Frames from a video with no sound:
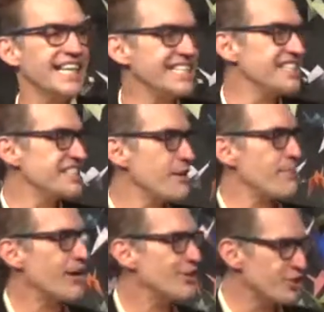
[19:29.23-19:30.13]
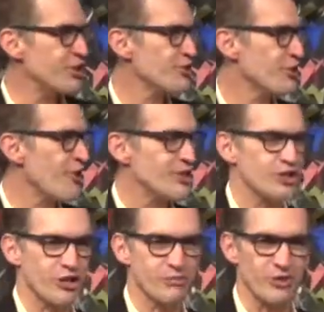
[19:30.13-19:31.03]
then to step out into your larger
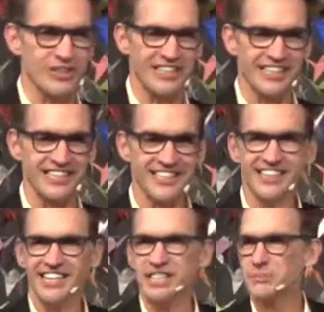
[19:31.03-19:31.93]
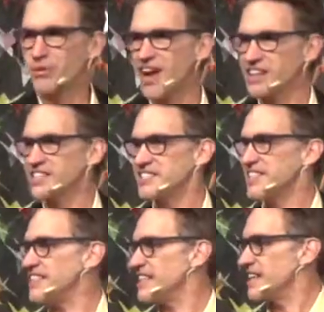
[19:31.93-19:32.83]
community and to practice
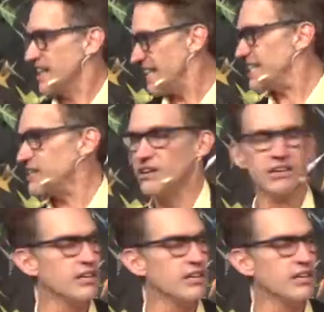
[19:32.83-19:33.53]
it here,